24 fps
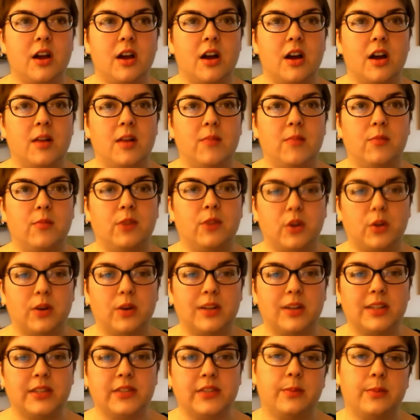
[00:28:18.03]

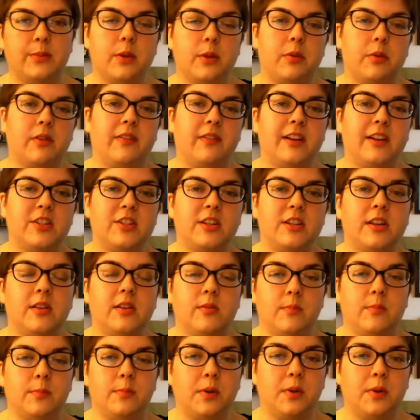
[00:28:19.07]
request from the profession,